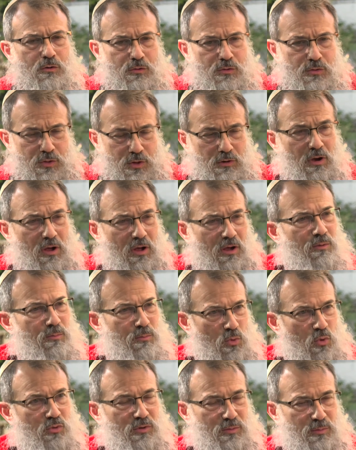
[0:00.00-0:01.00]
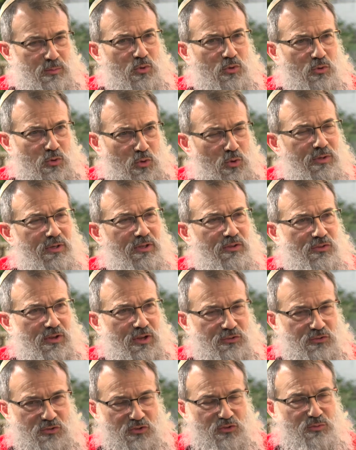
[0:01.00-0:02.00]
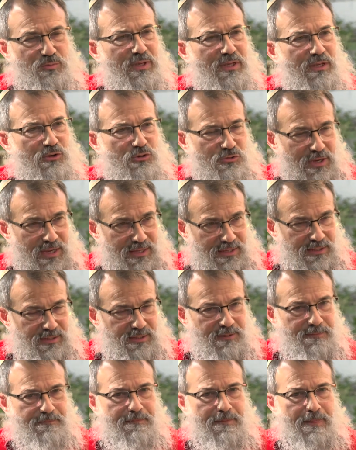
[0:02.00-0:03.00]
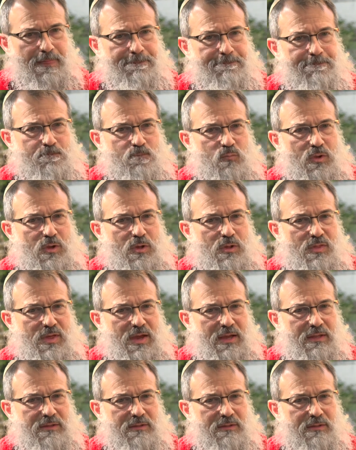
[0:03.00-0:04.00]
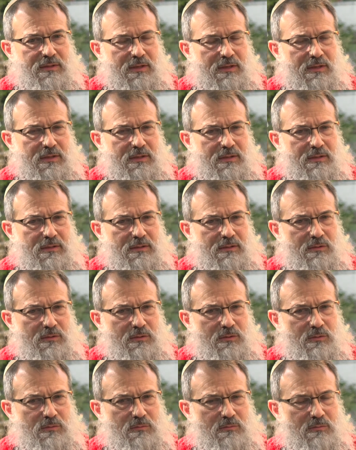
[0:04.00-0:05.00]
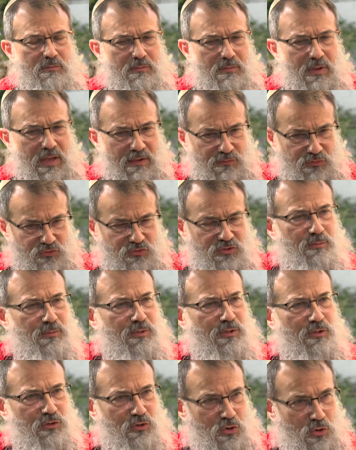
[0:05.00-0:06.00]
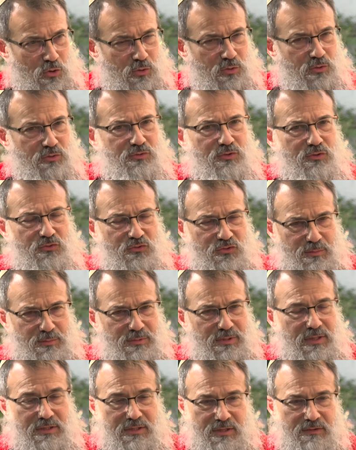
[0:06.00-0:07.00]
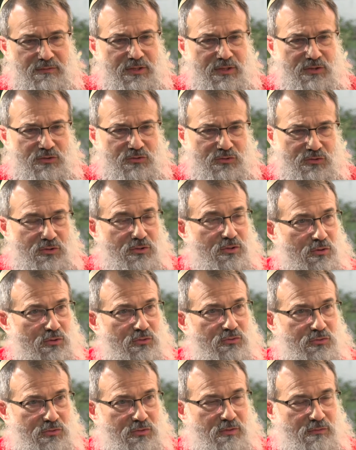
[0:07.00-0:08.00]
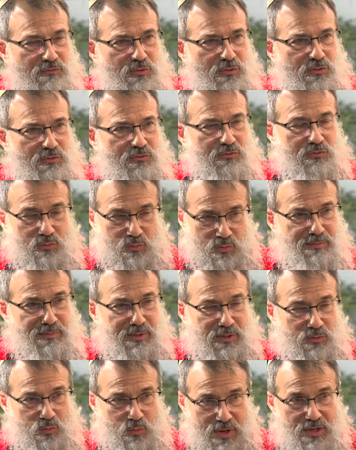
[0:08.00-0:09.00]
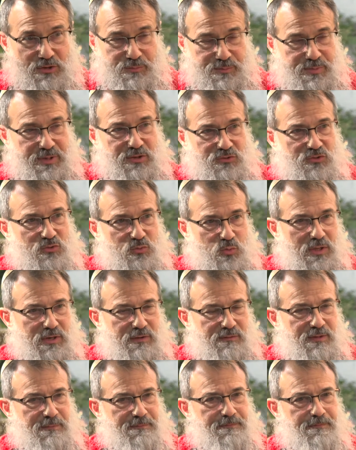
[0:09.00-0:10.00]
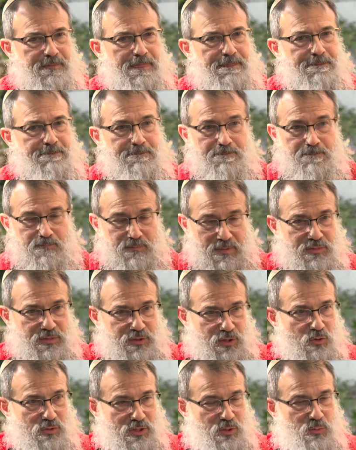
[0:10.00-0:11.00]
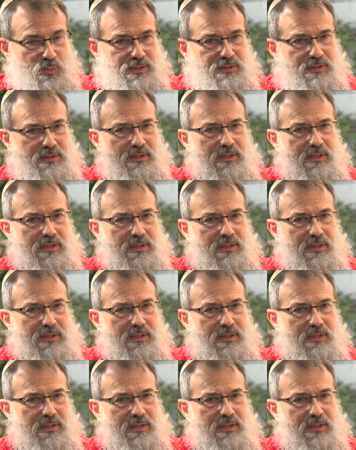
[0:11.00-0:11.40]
there are more and more organizations being created that have similar goals and similar activities to those of Roots. Women Wage Peace is one of them, not the only one.